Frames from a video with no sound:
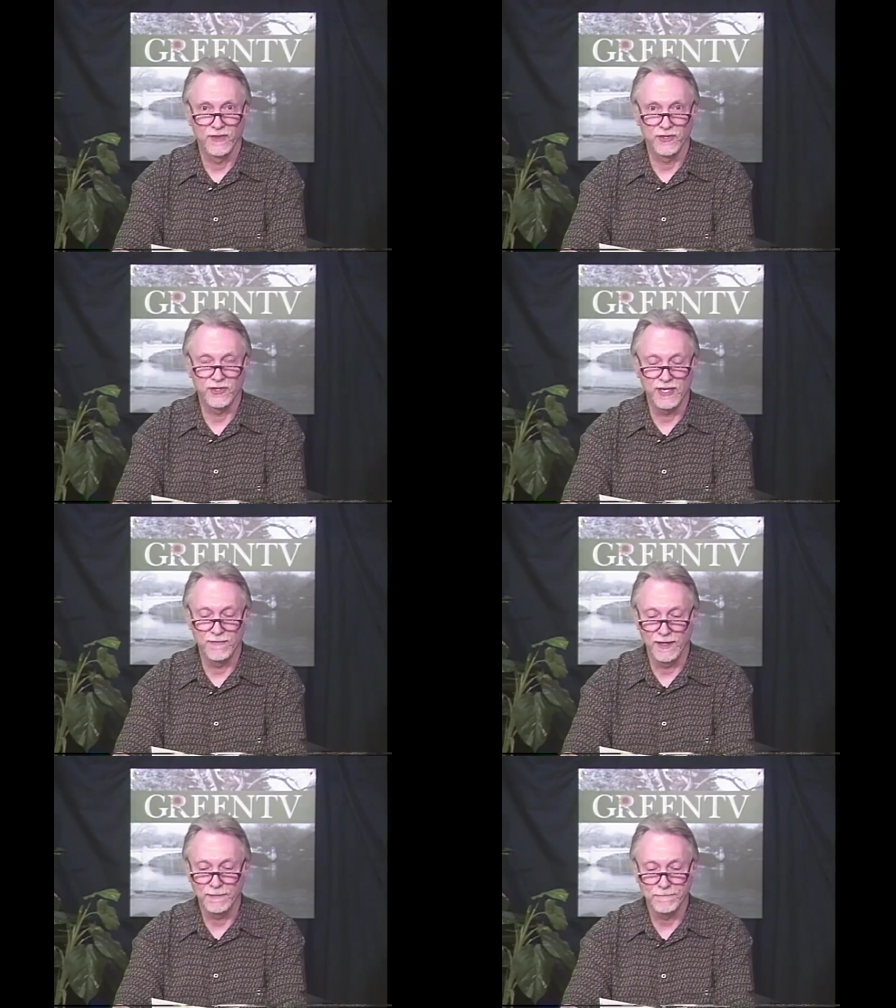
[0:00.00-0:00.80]
this
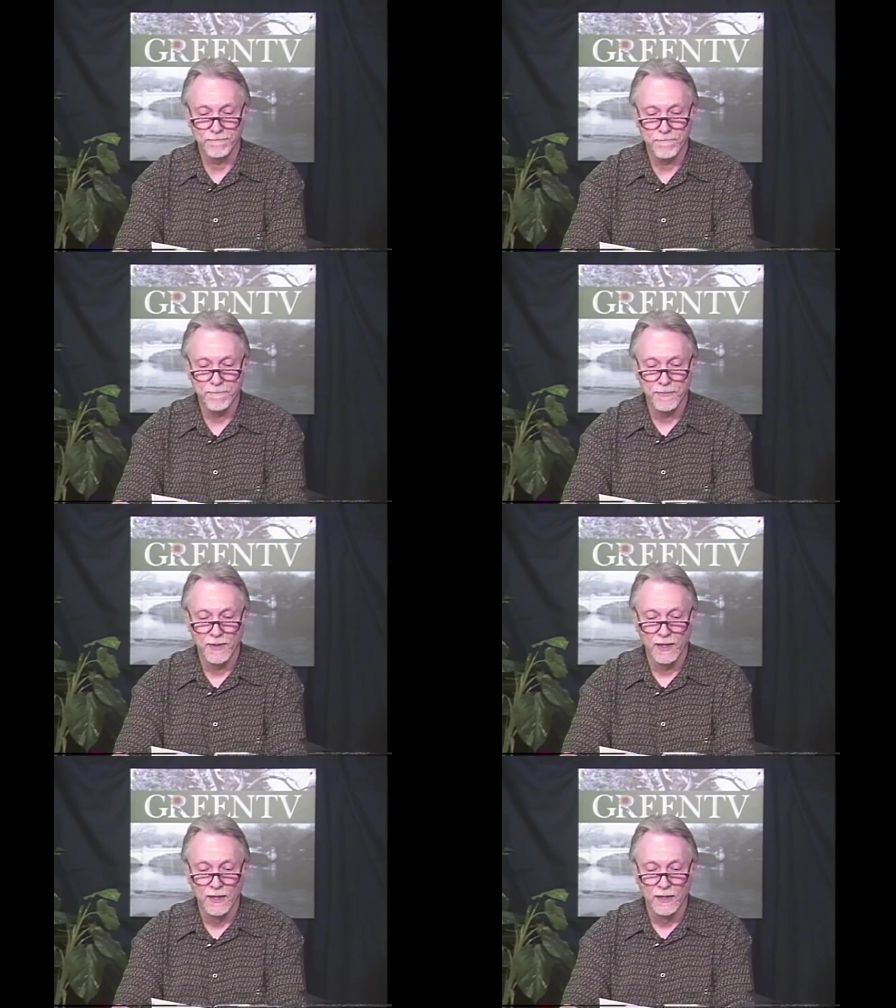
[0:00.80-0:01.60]
evening.
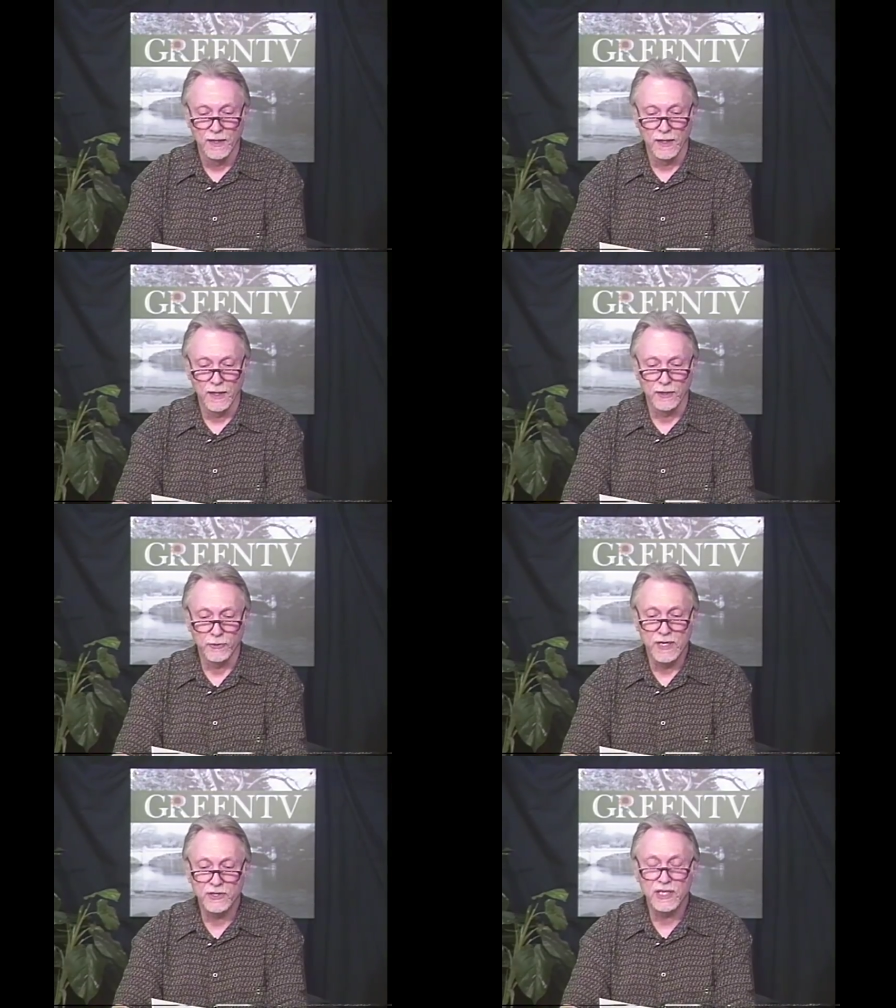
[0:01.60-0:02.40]
Uh,
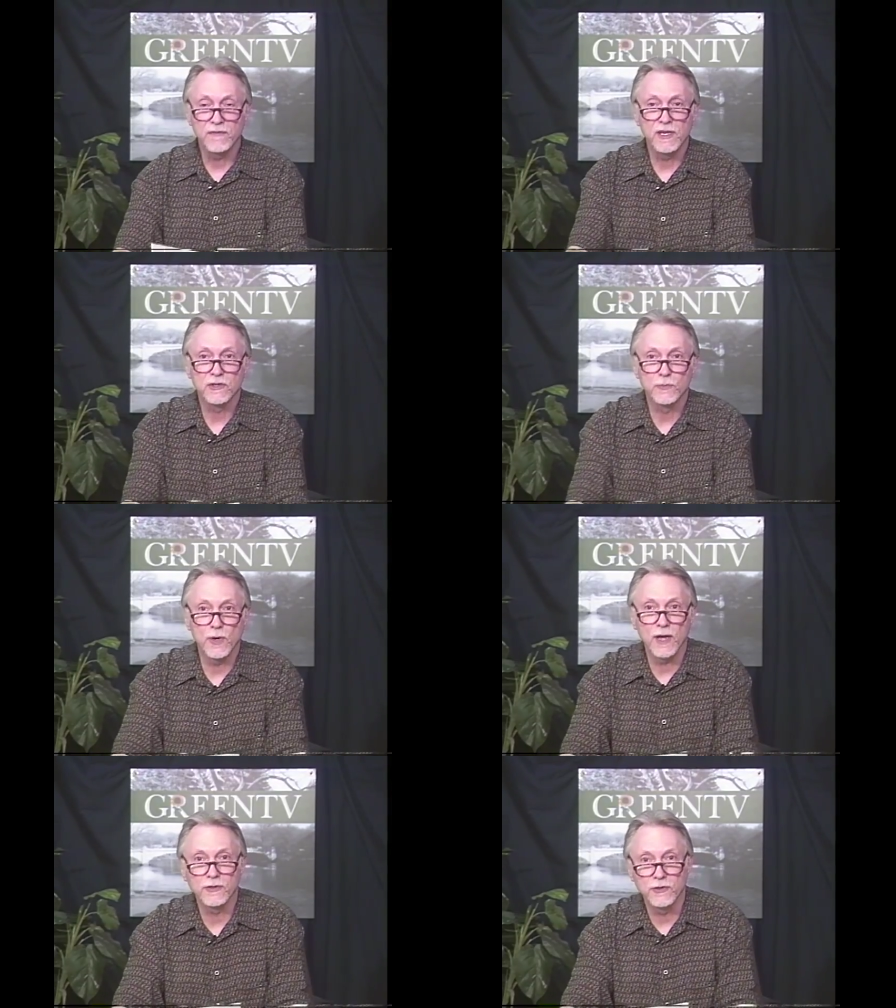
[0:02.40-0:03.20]
Green TV is
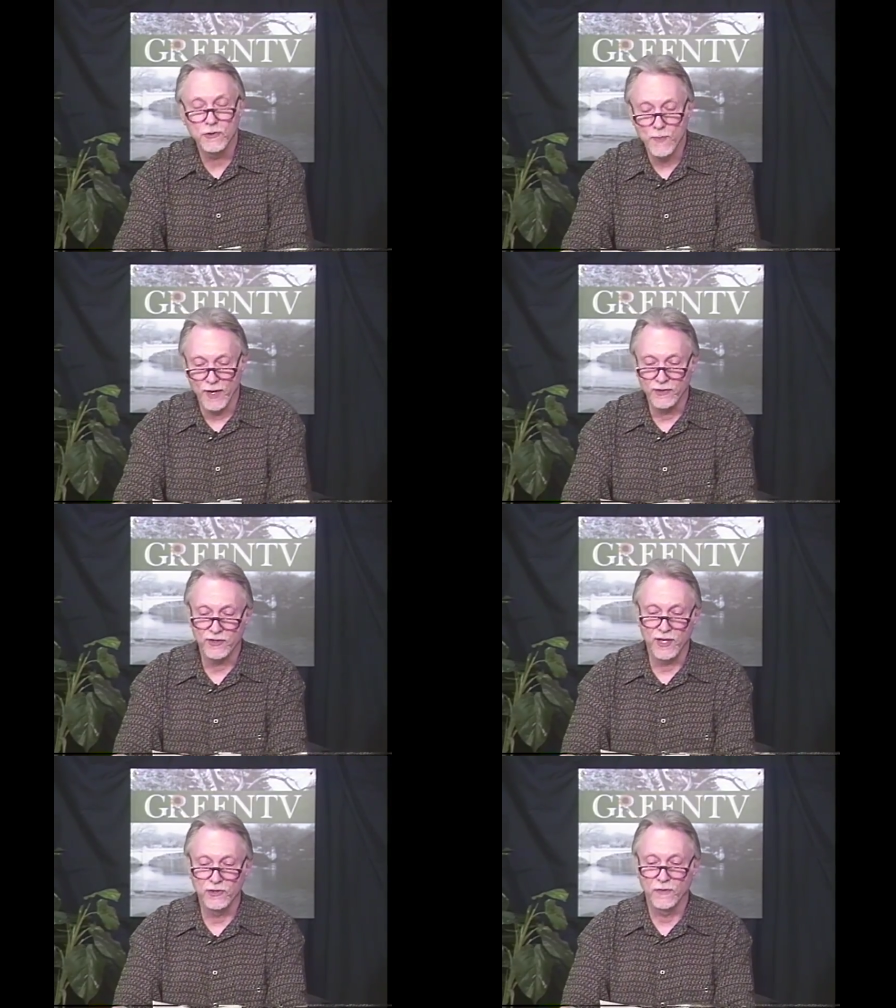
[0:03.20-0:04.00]
brought to you by the
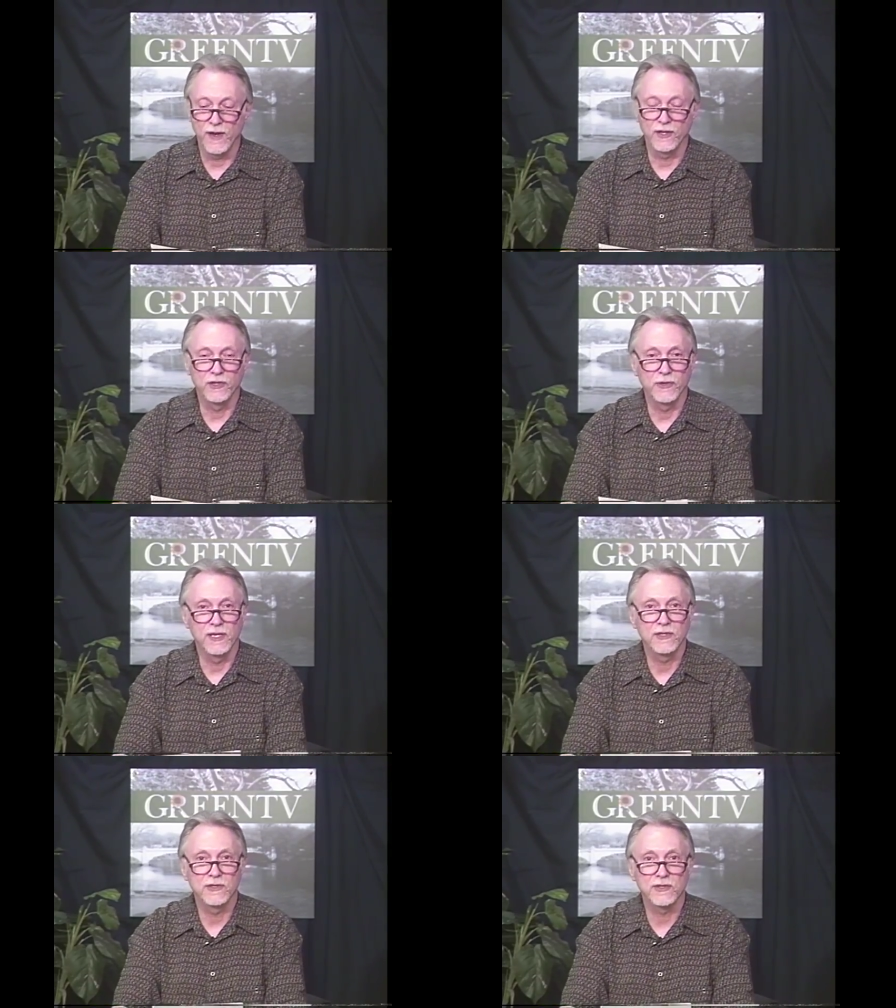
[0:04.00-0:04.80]
St. Joe Valley
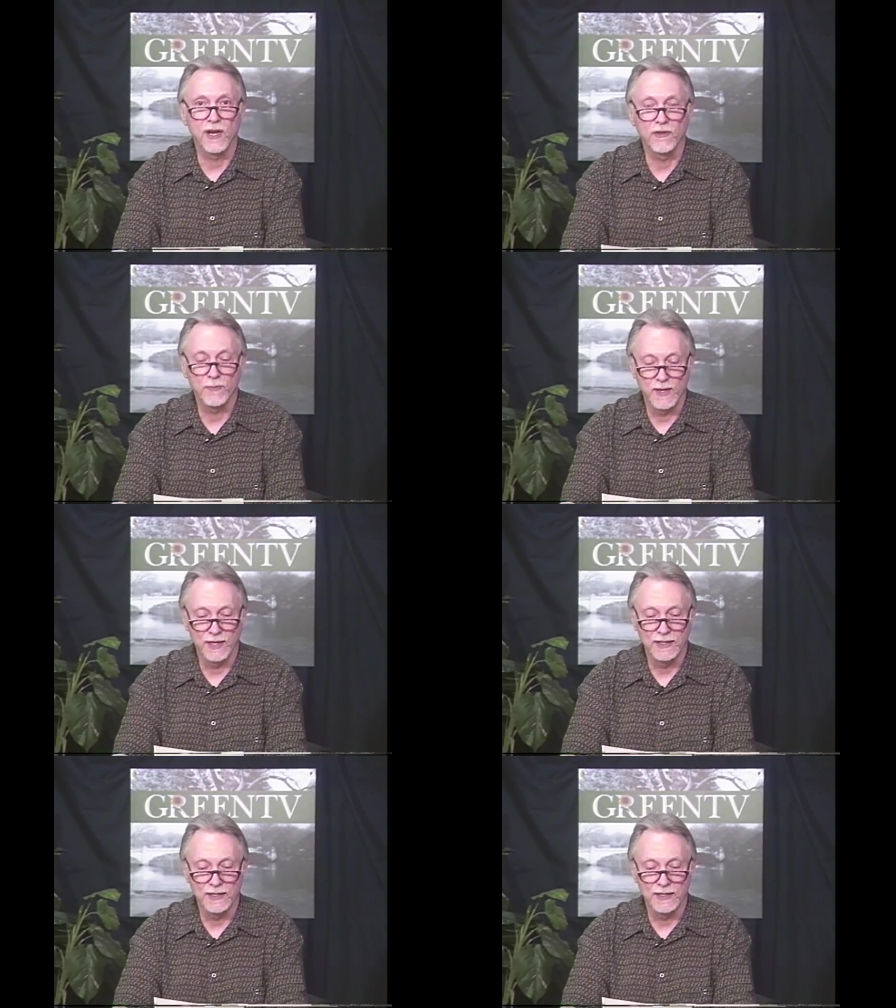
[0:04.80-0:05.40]
Greens in South Bend,